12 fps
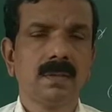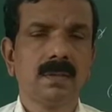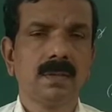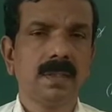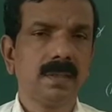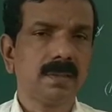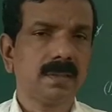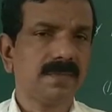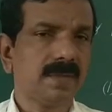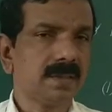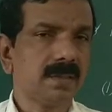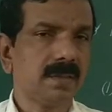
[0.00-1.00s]
That is the
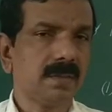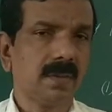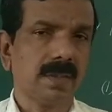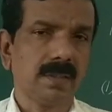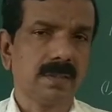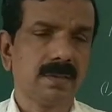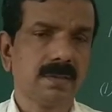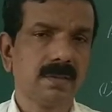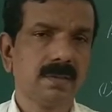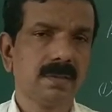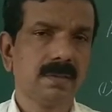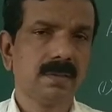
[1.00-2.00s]
first advantage.
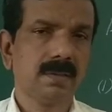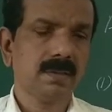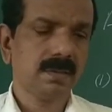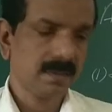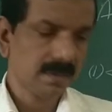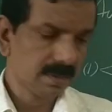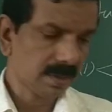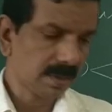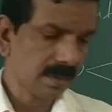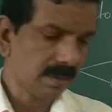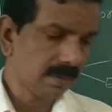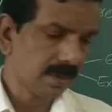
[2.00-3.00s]
The
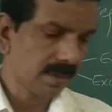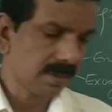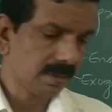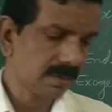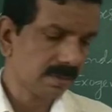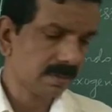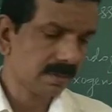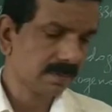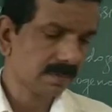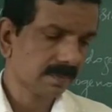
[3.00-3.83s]
second one is,